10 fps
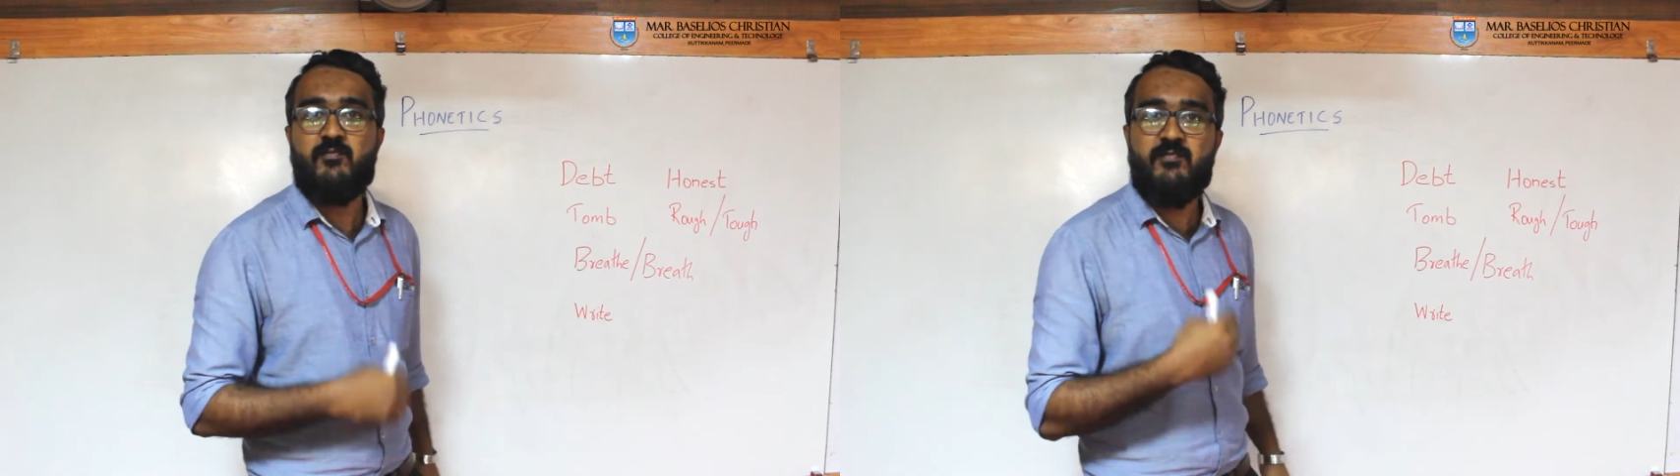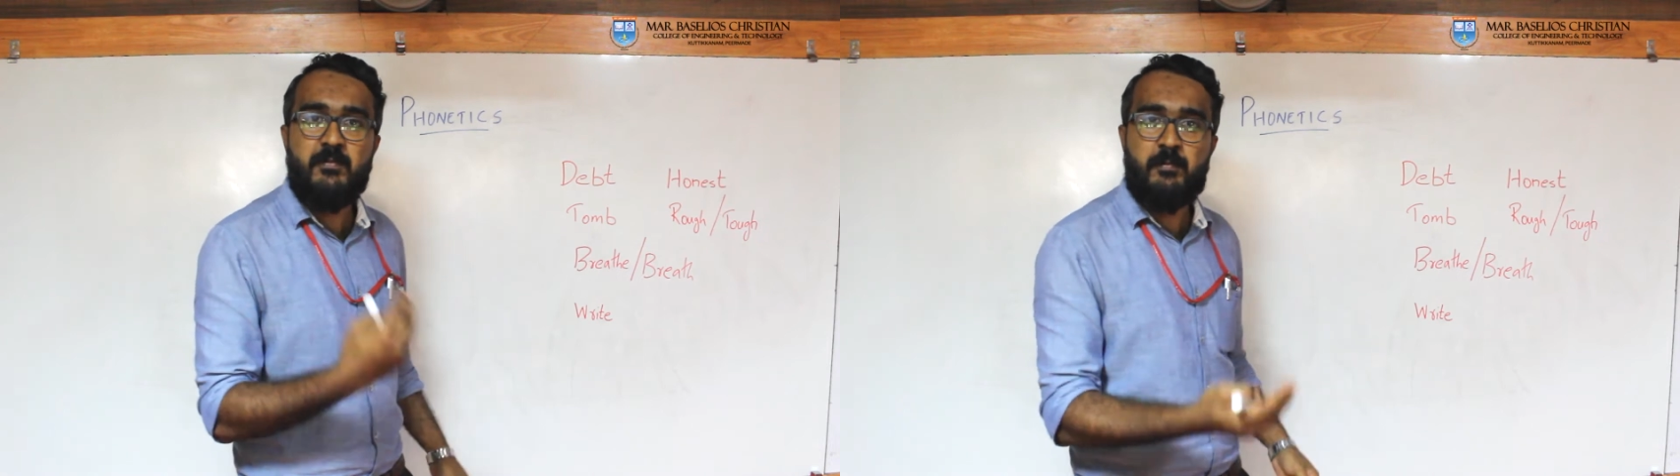
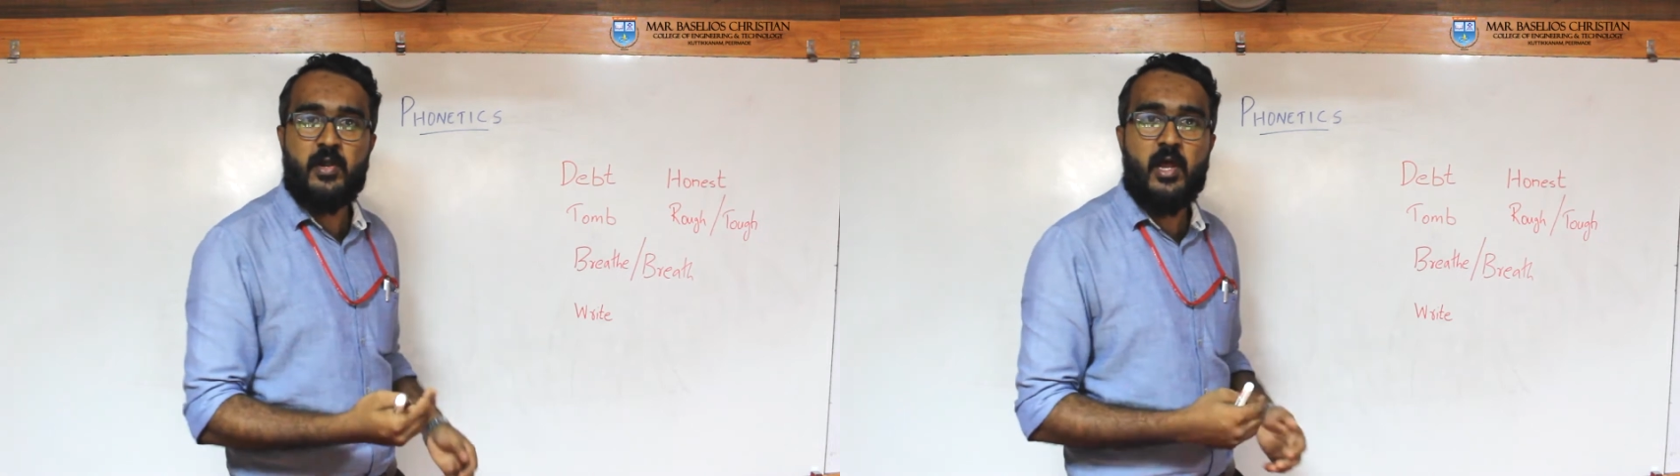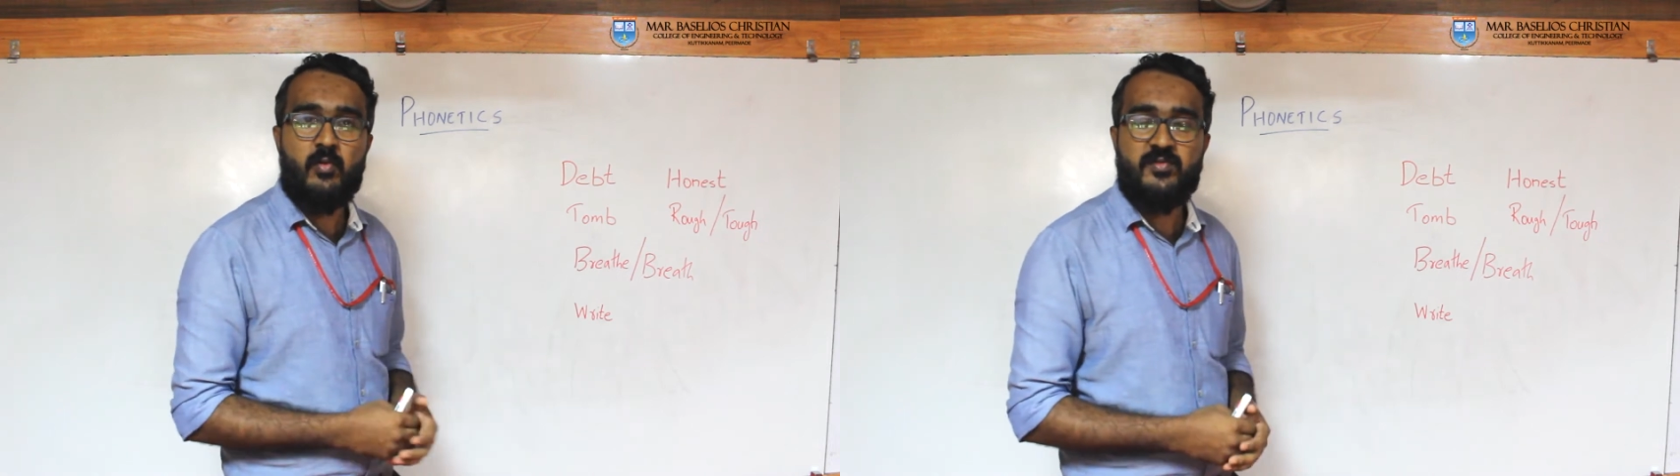We
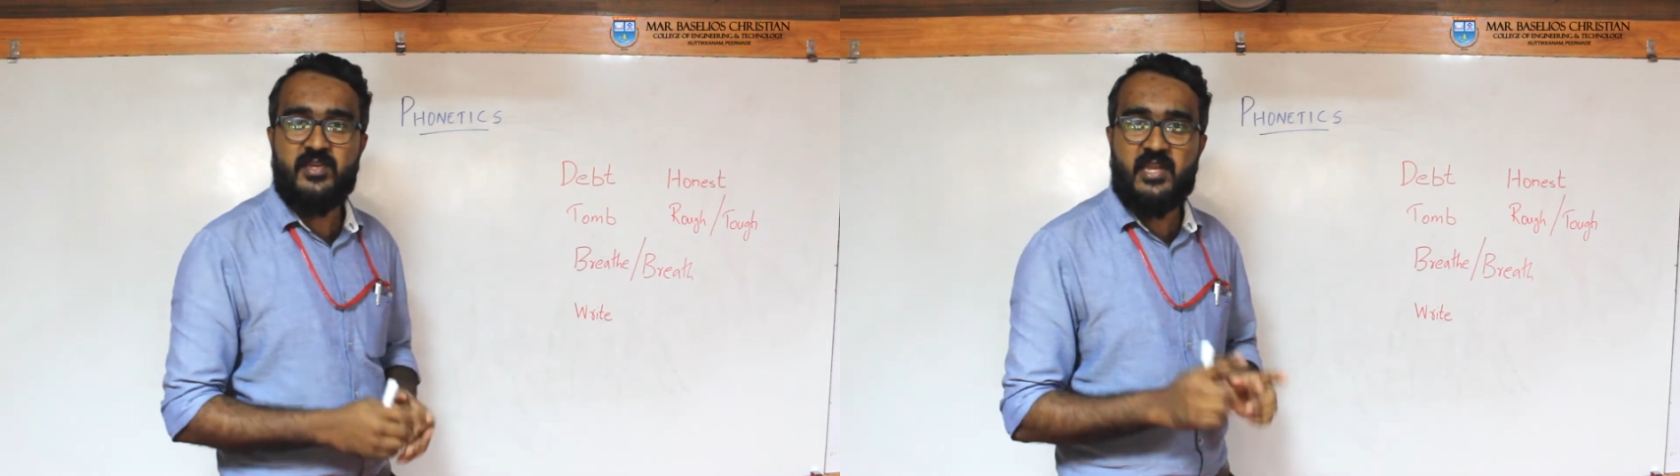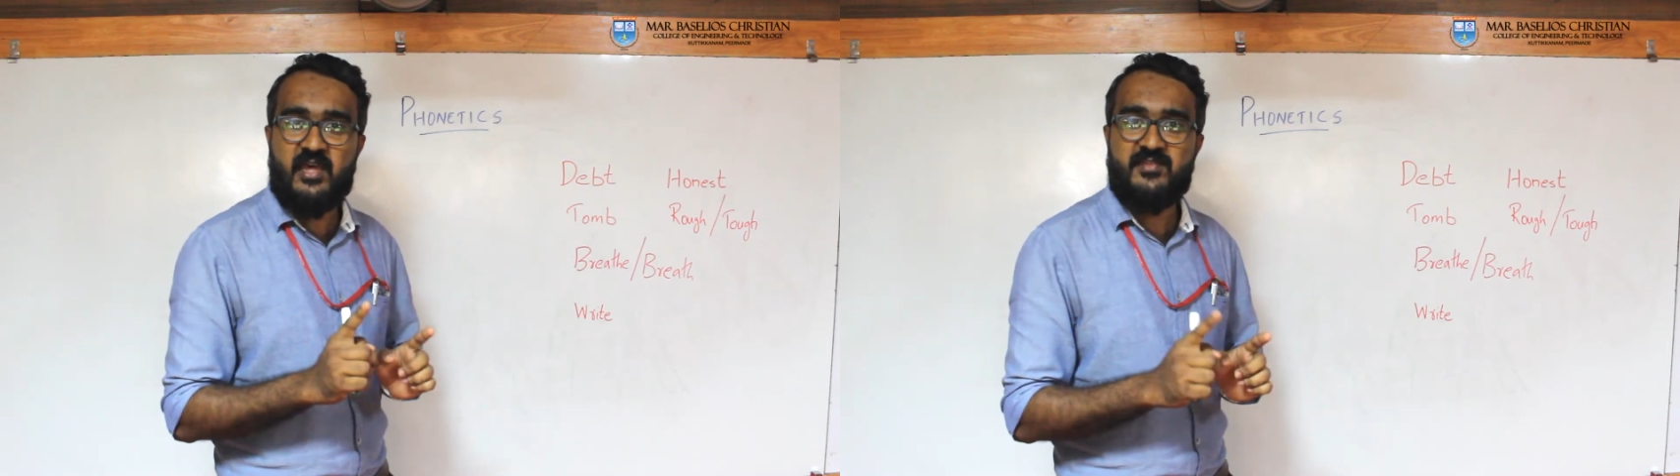pronounce
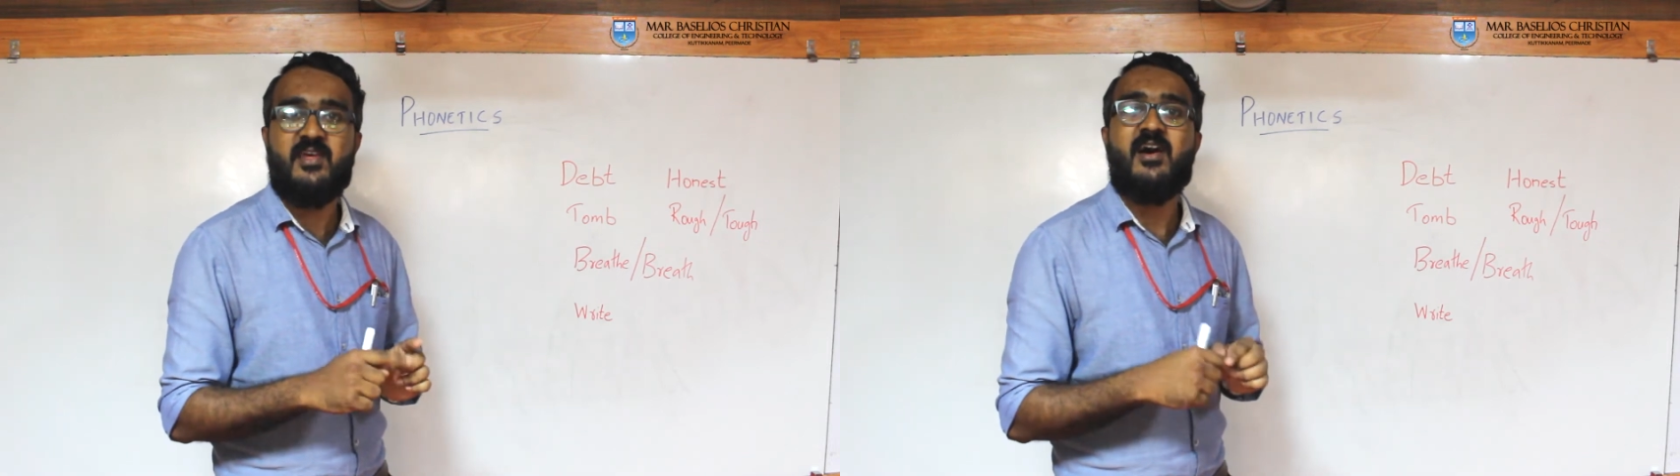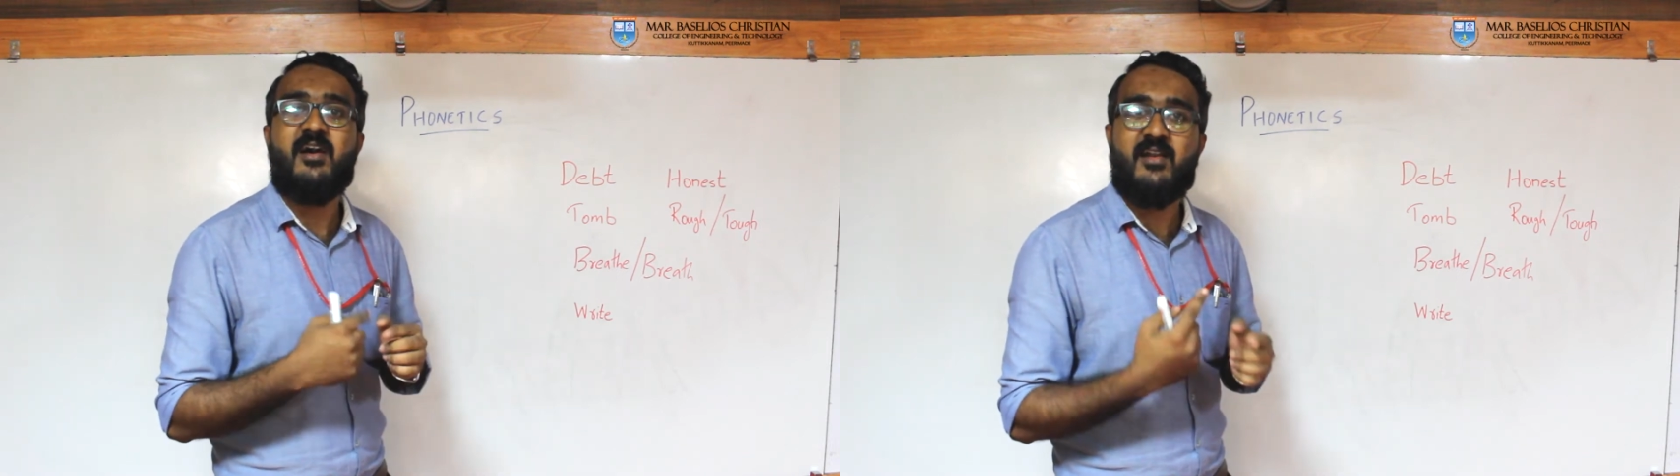it
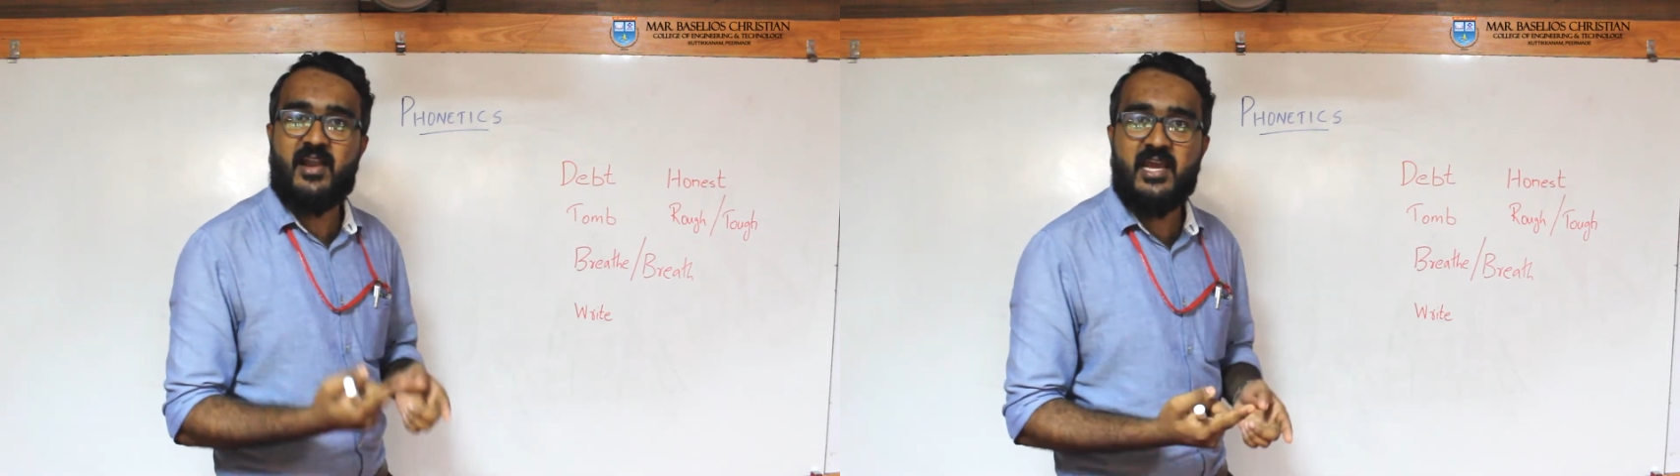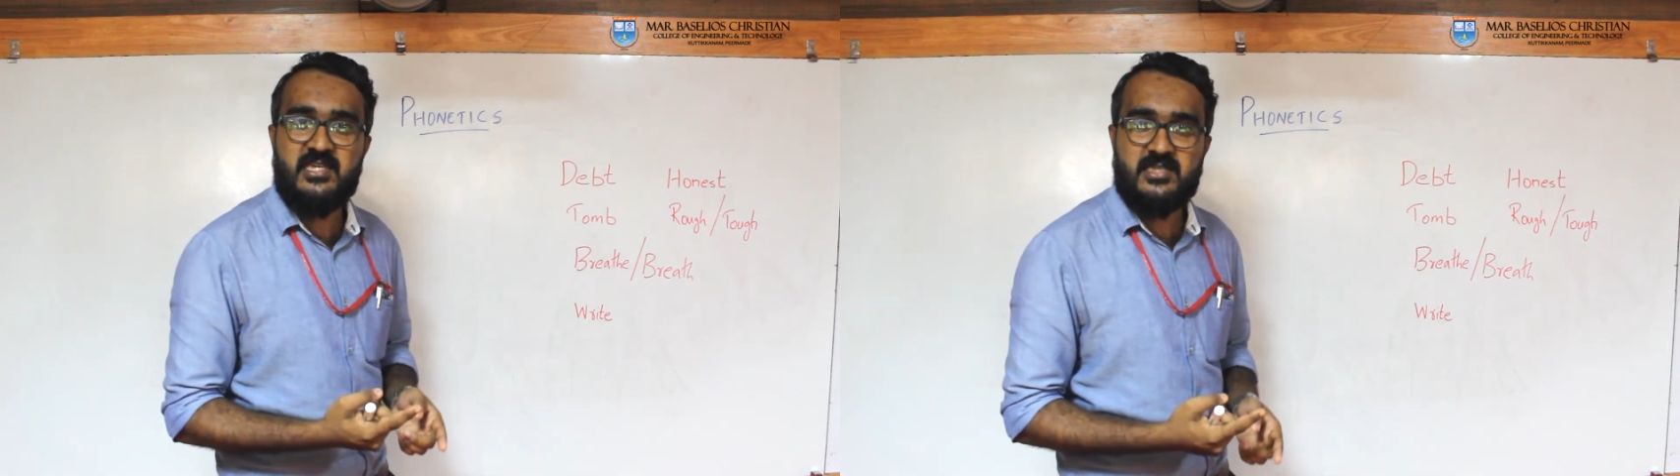as
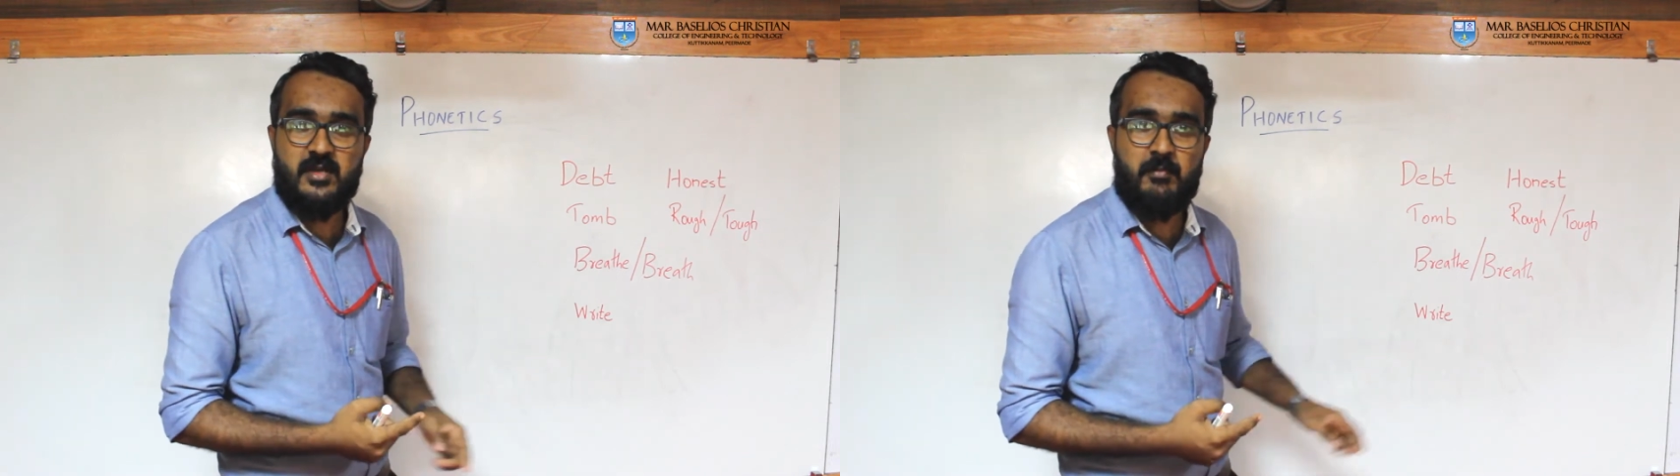right,